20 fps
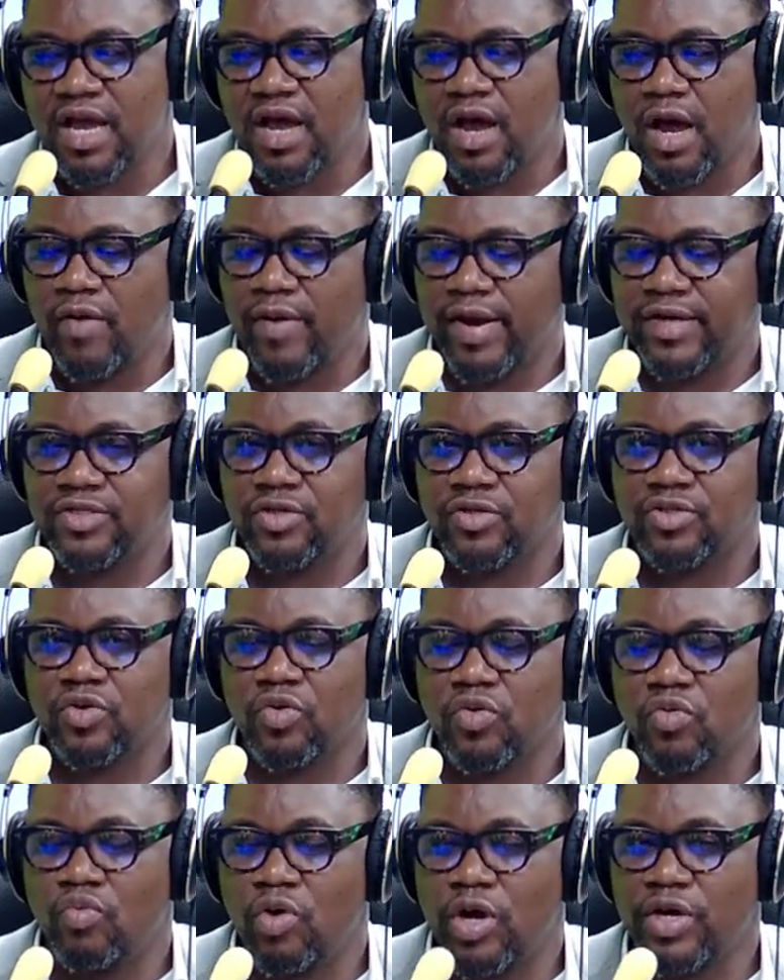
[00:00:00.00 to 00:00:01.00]
All right, so
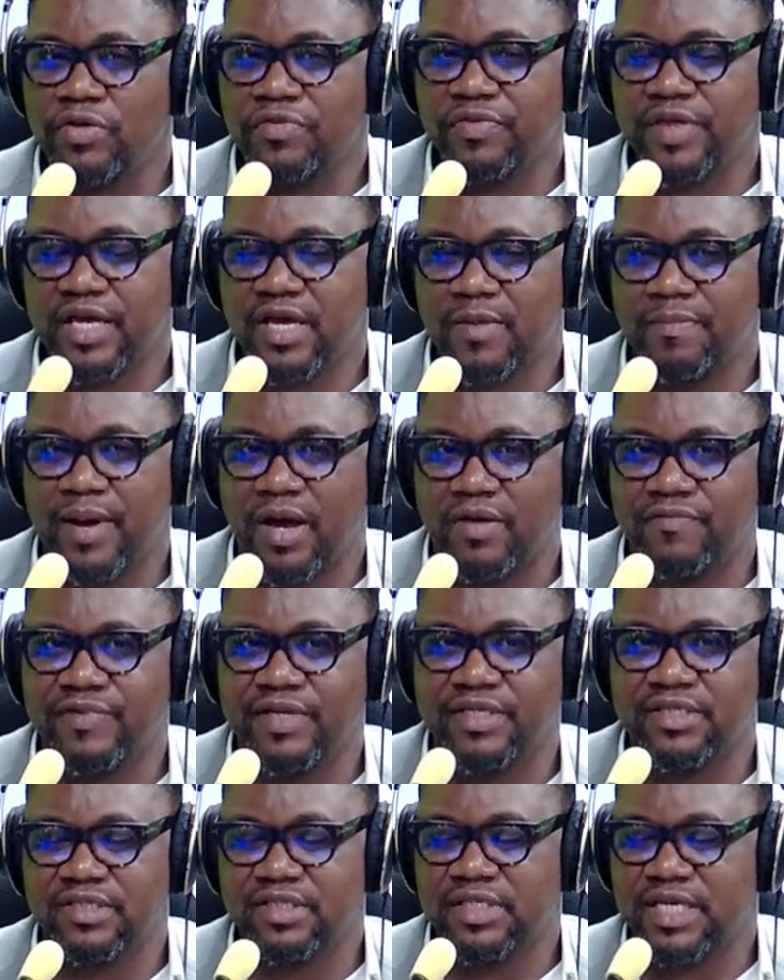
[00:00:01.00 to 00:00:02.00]
what do you think about
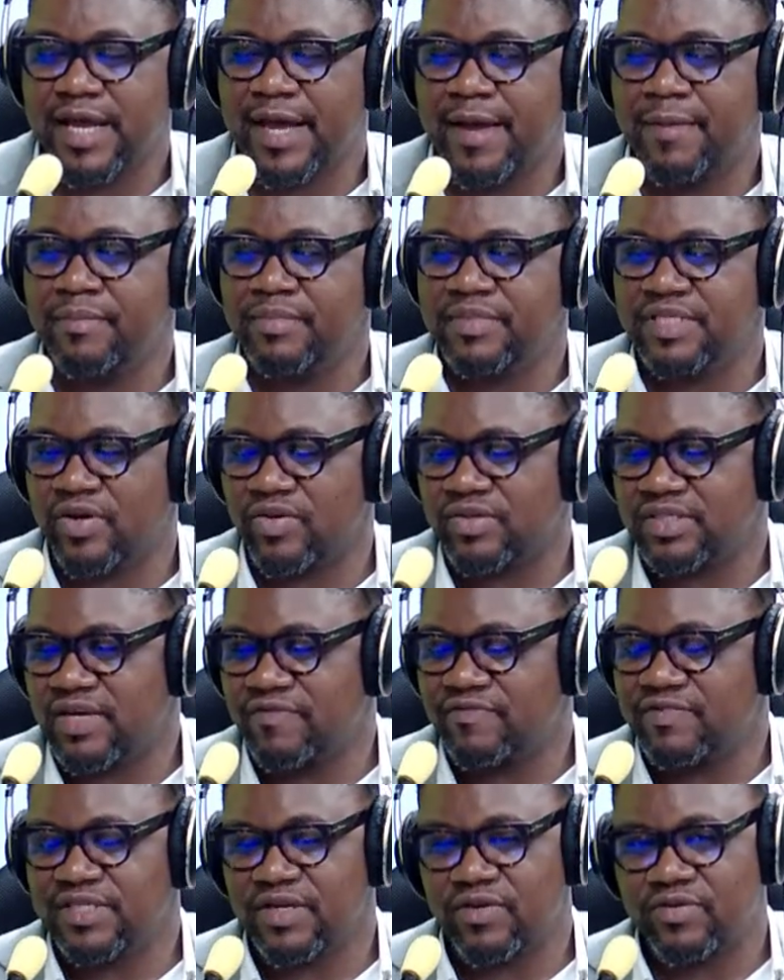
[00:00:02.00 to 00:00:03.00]
this?
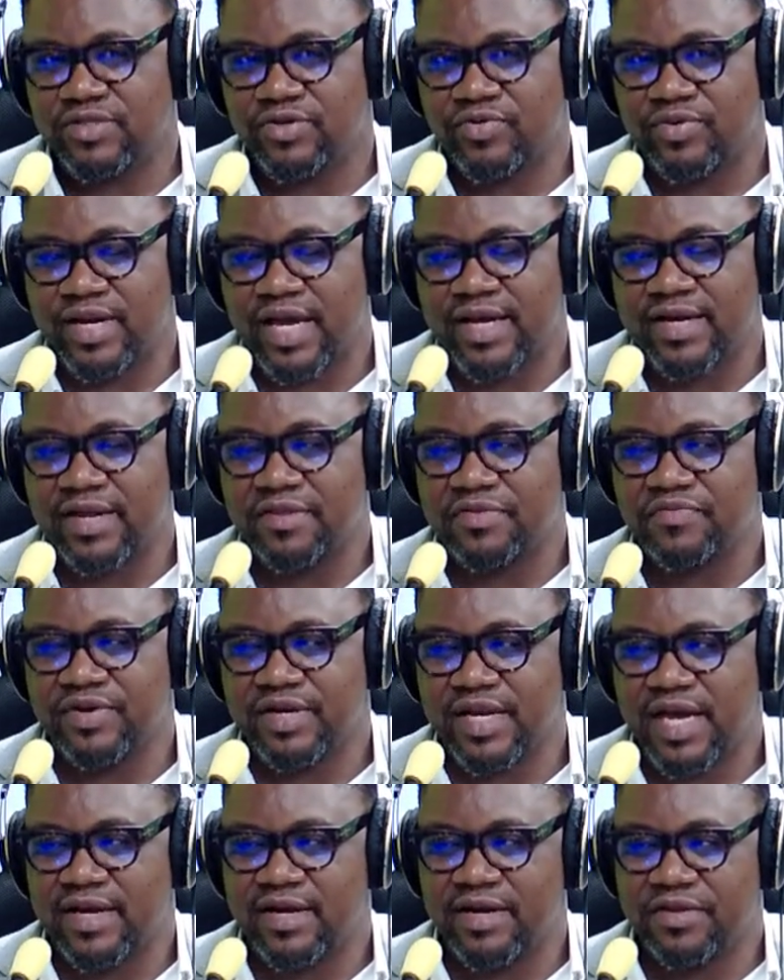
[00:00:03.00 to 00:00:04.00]

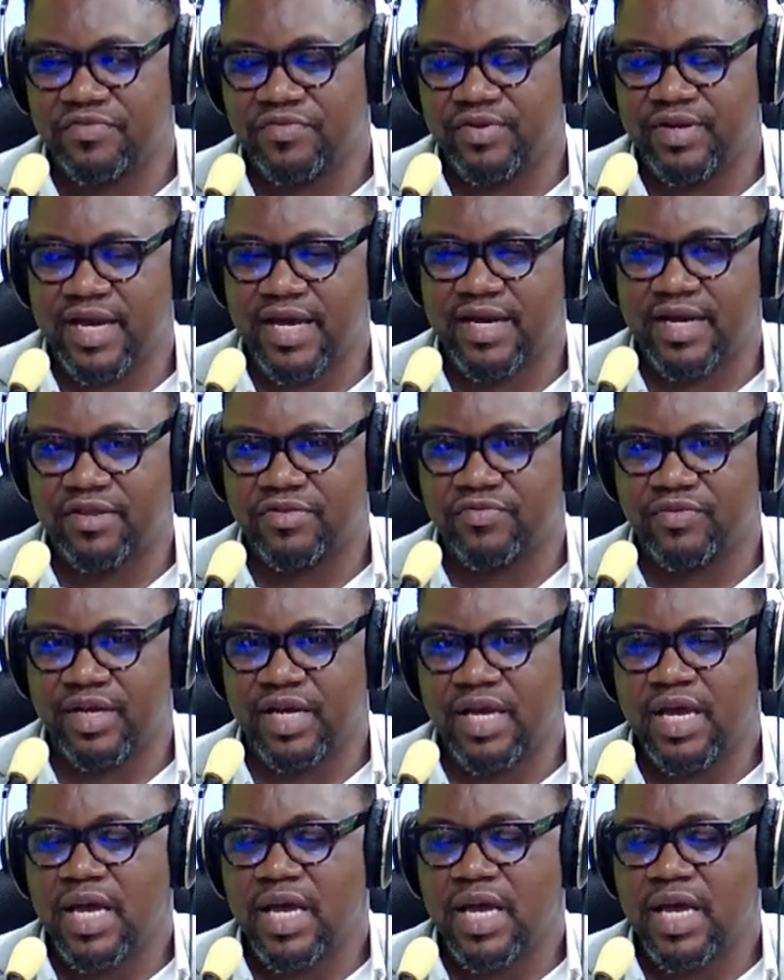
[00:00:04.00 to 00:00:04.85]
0700-993-993-993.